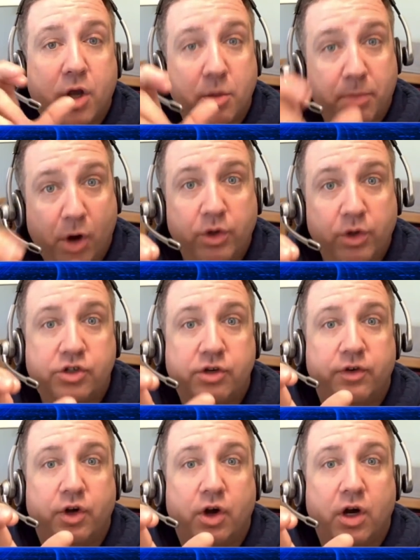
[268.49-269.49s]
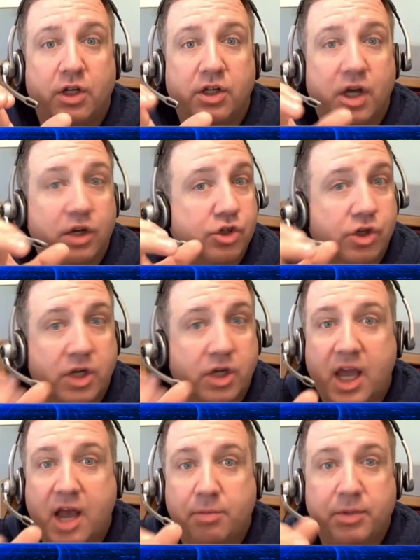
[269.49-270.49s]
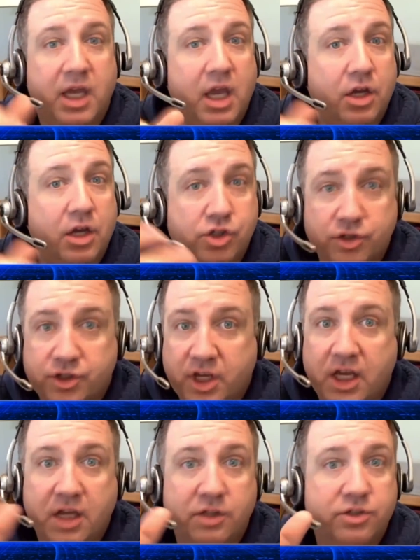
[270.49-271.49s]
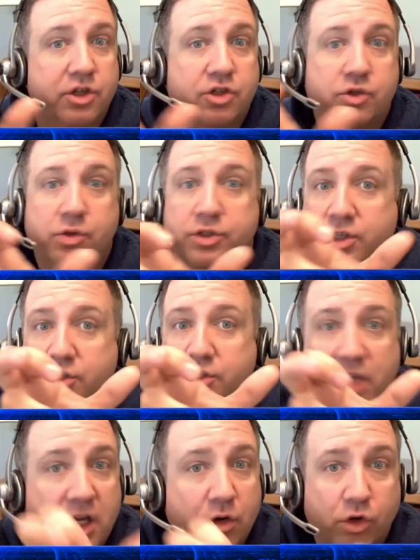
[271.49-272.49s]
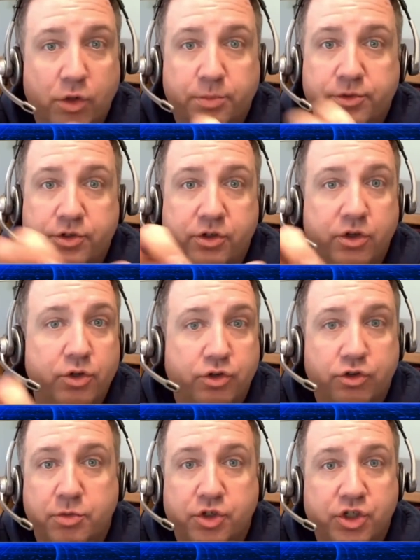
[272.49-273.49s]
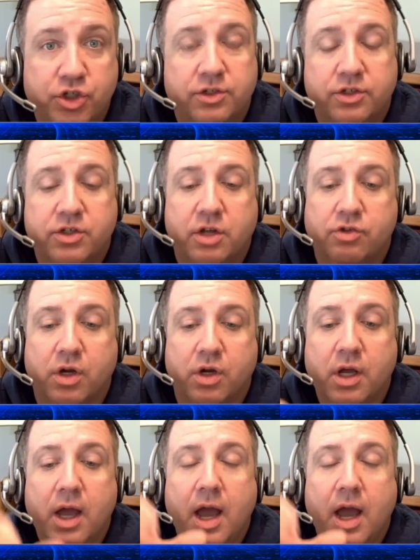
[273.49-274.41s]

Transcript: components of your architecture, key applications, key constituencies, key groups, users, machines, et cetera,